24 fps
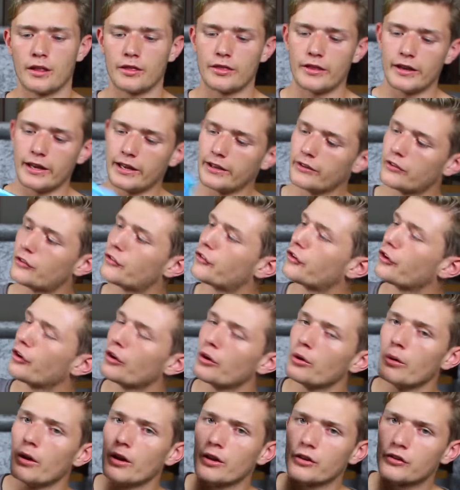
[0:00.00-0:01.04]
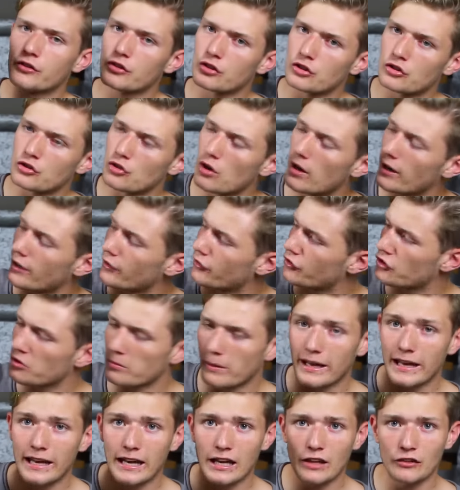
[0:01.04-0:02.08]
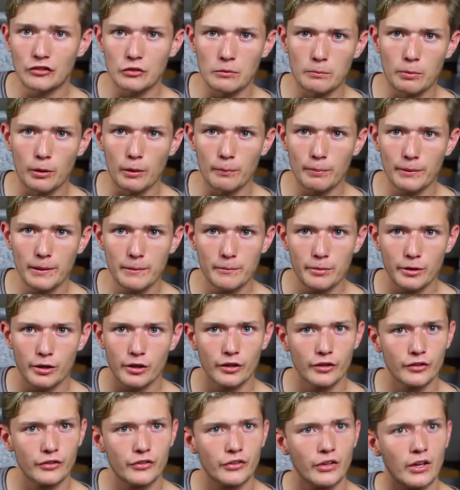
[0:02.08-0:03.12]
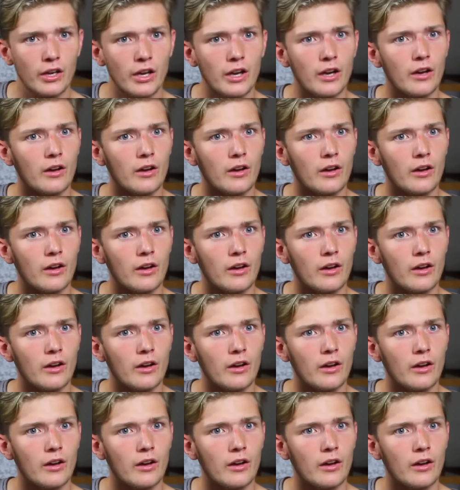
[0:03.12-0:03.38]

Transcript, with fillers: These two are to try and stop my ears from popping because